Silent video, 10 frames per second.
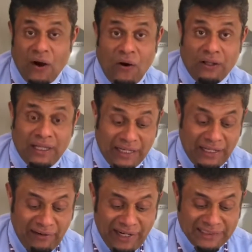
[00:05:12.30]
All the
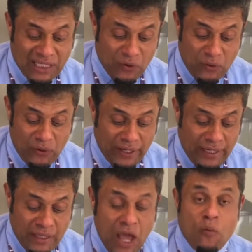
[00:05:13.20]
ingredients are cooking.
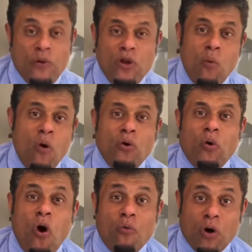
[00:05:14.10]
We don't want to
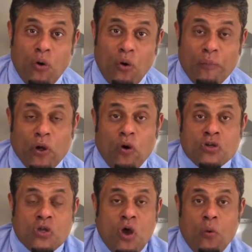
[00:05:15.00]
overcook because
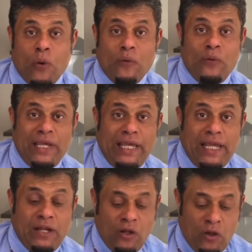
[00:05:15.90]
when we
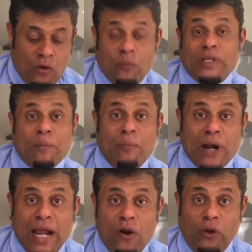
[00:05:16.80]
eat with the
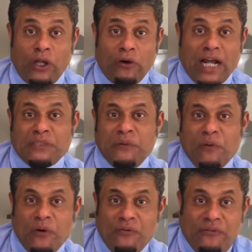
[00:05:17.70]
bread or the rice, we
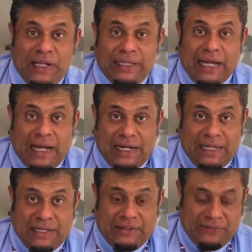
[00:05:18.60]
want to feel the onion.
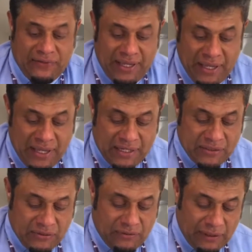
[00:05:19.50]
You see?
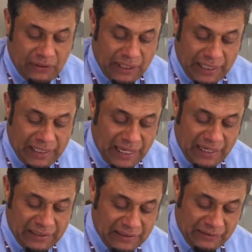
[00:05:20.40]
So look at that.
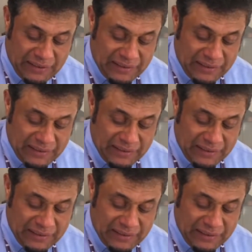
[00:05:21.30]
Look.